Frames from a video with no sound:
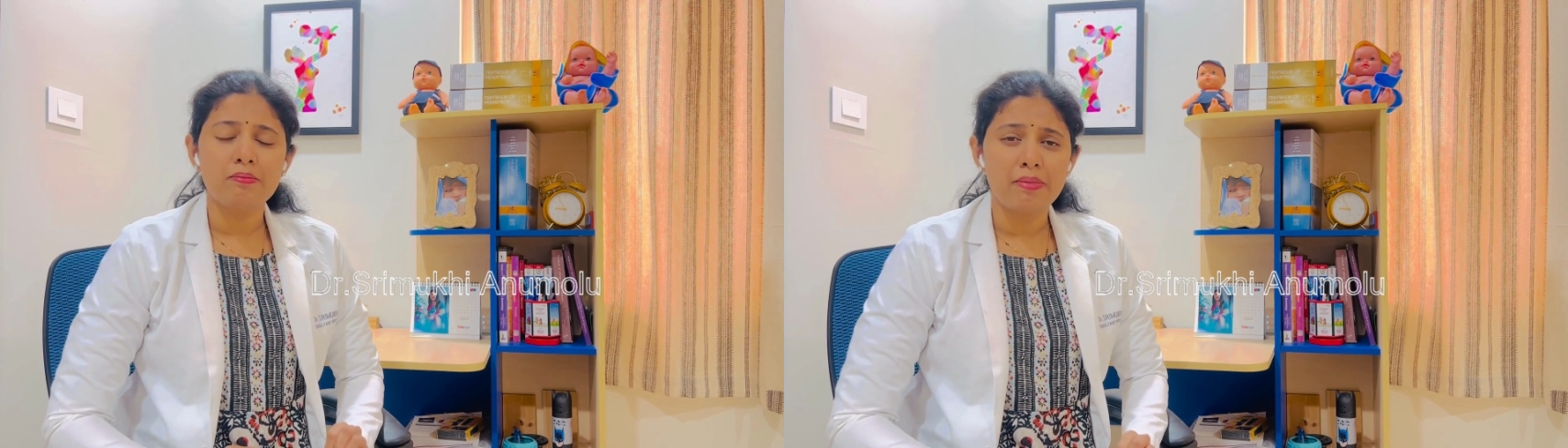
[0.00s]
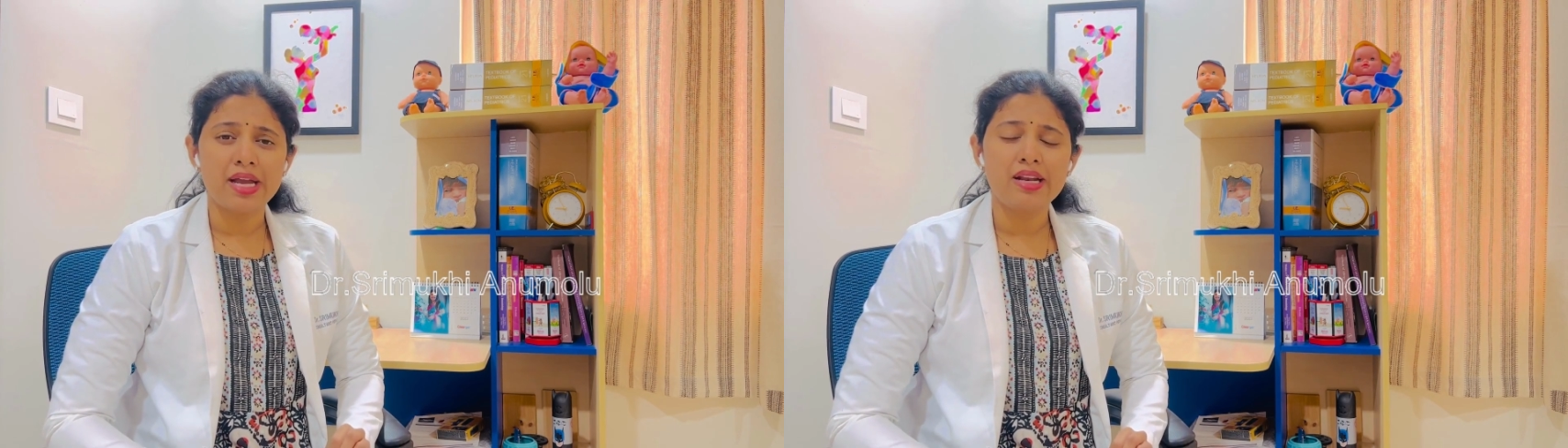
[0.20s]

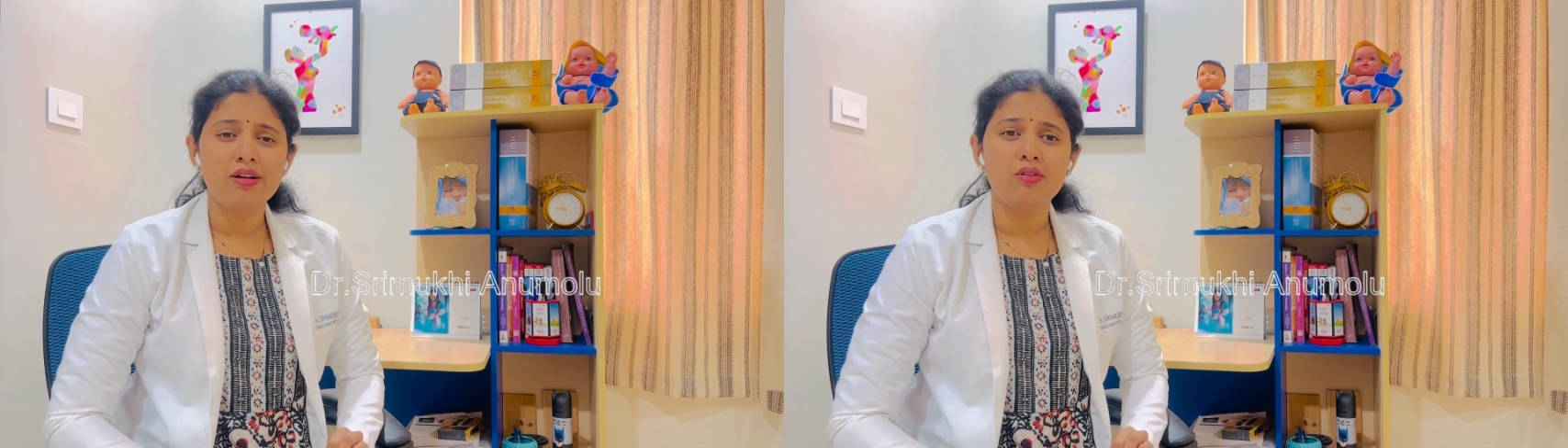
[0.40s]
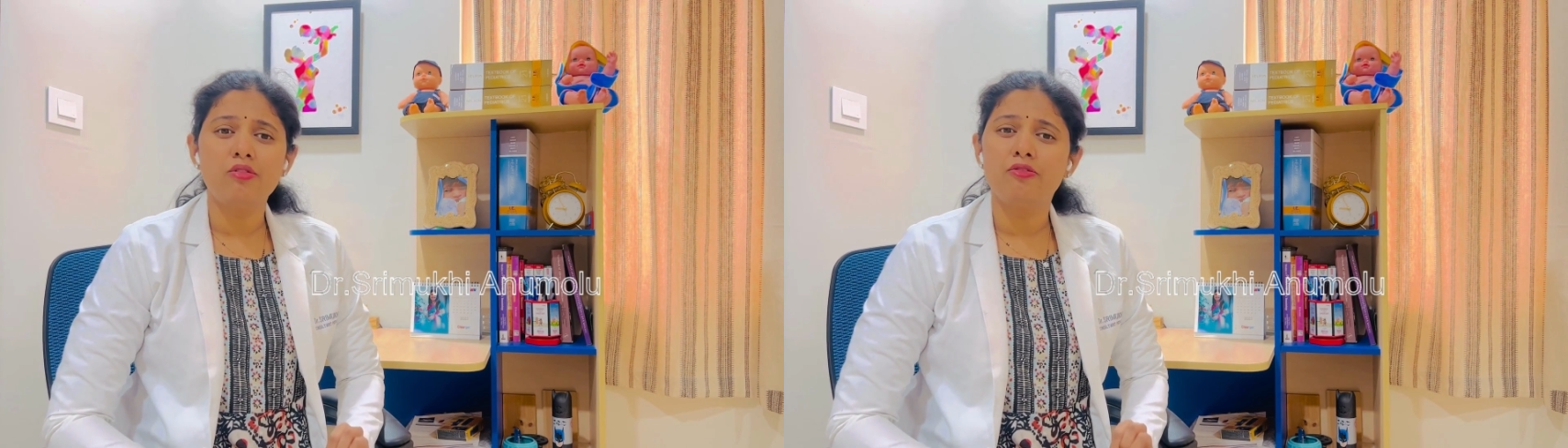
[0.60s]
might
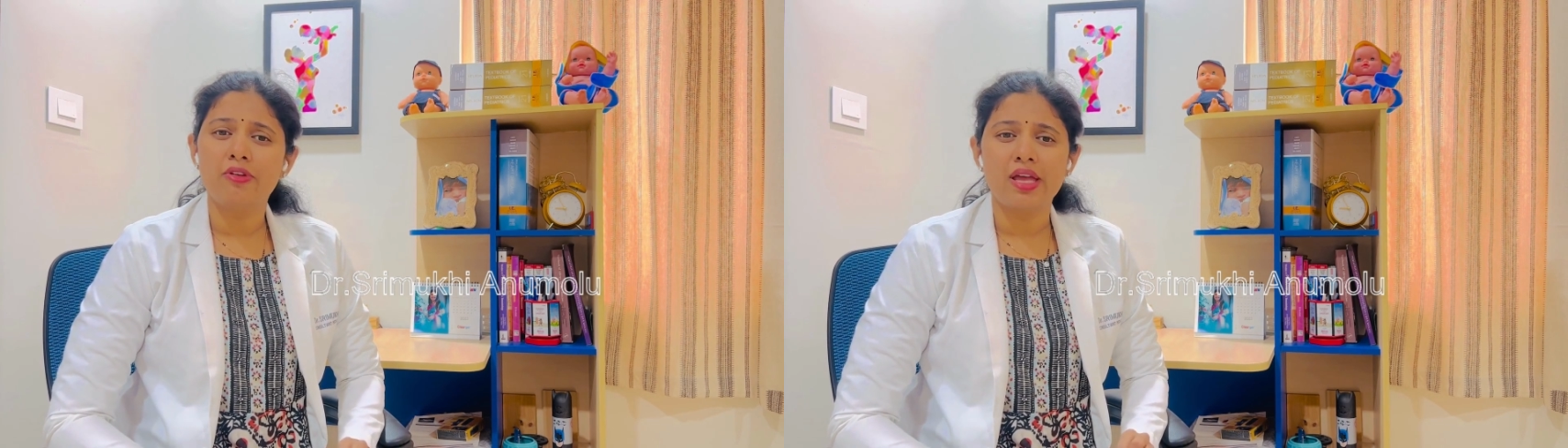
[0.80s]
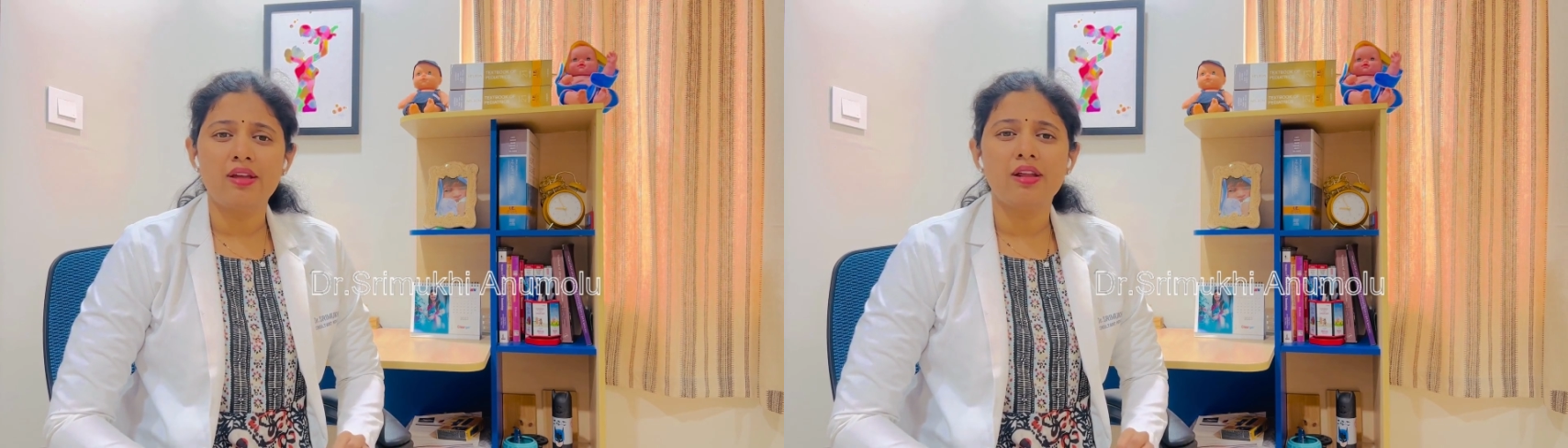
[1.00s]
look
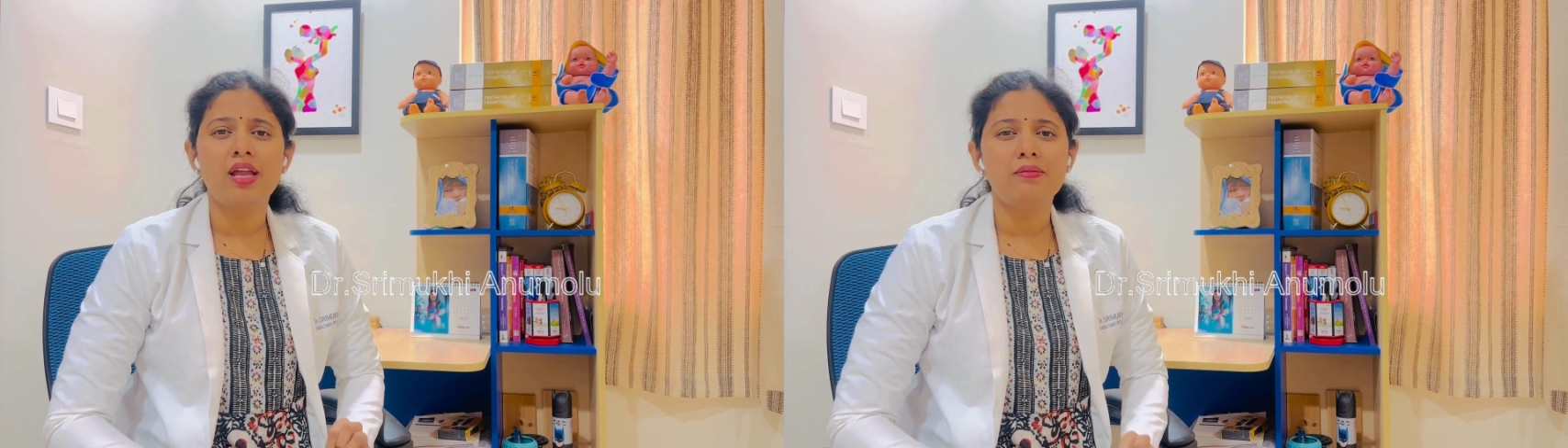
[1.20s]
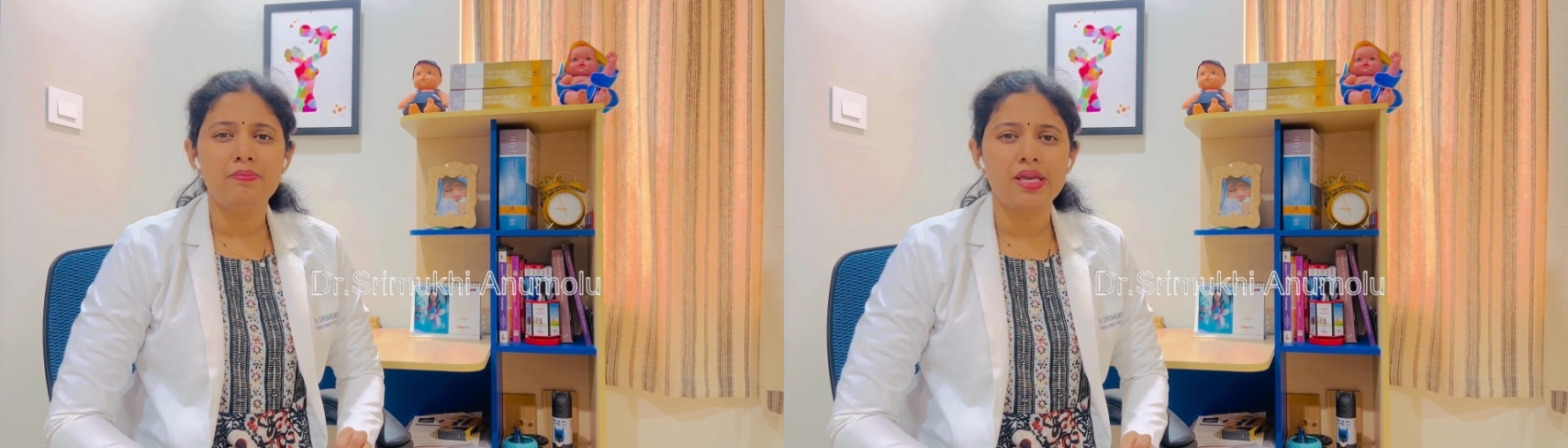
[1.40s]
fair
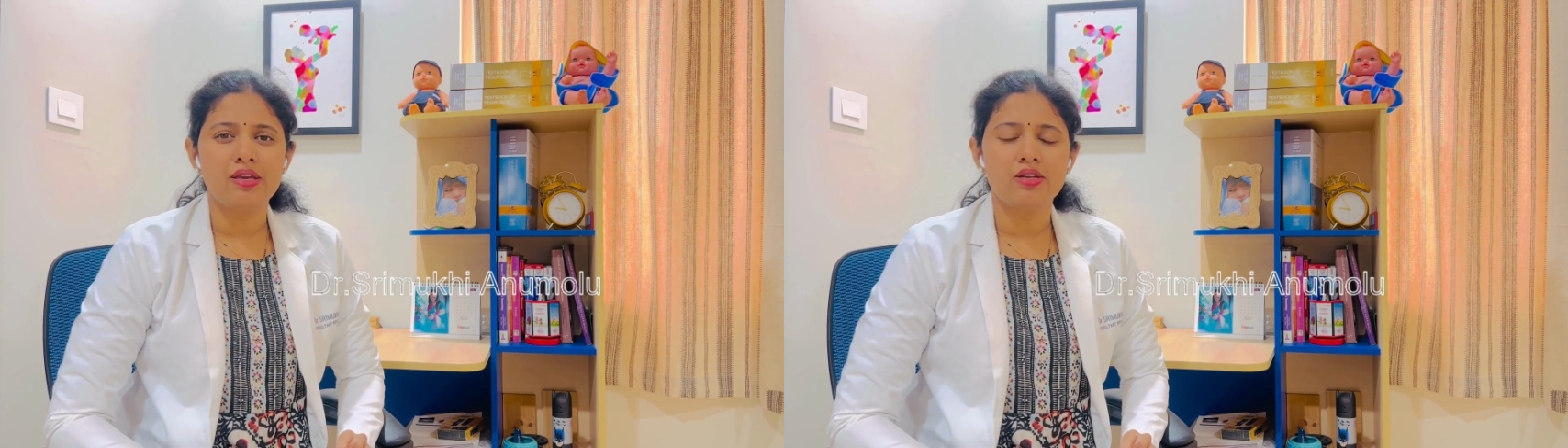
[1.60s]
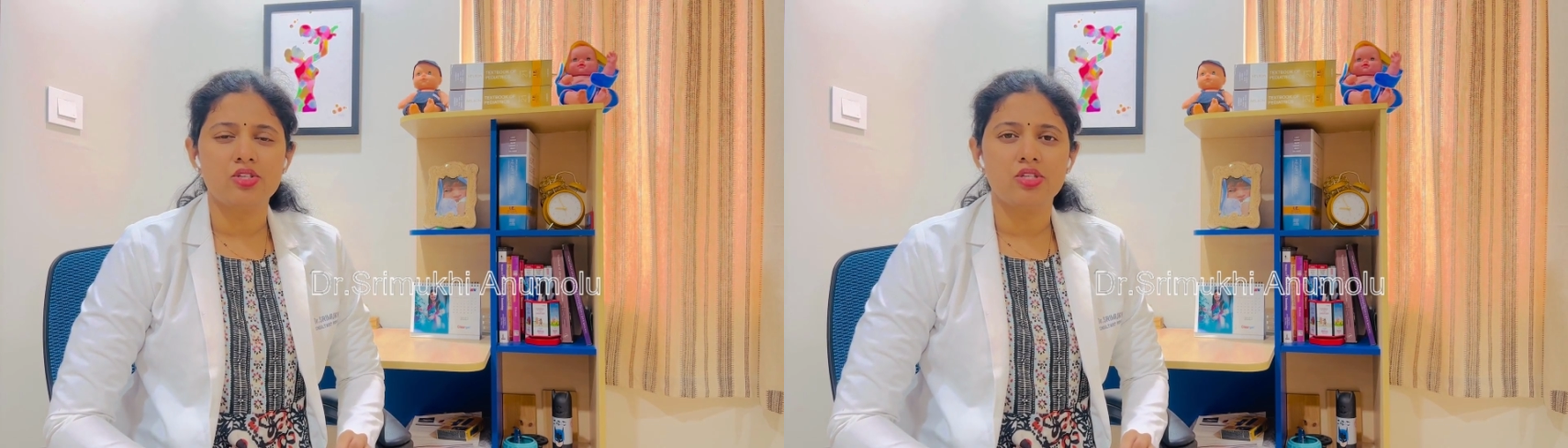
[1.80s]
and
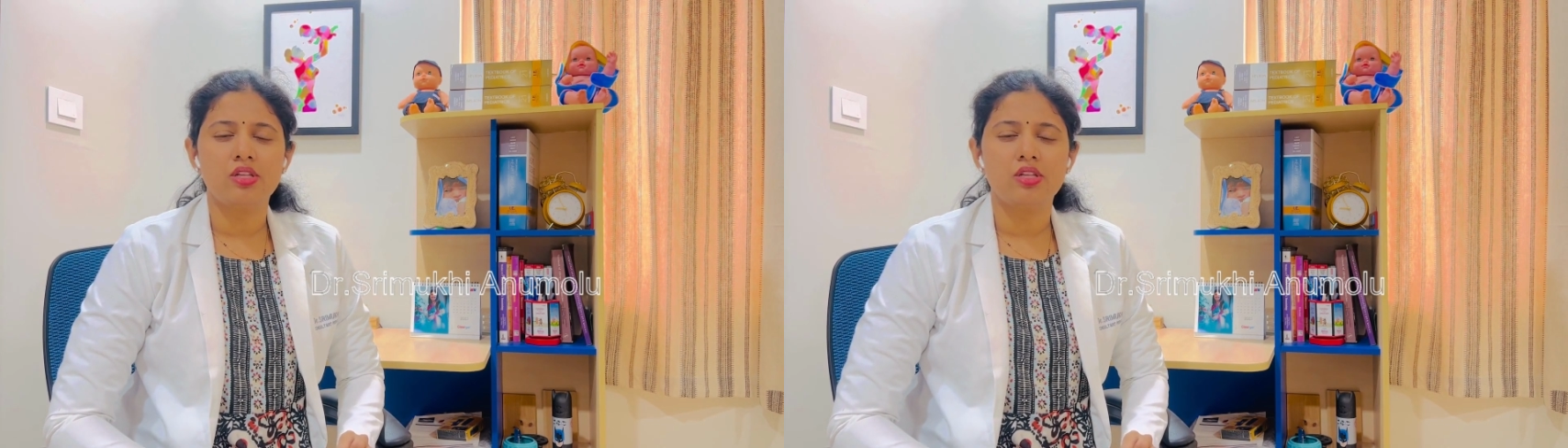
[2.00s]
pinkish.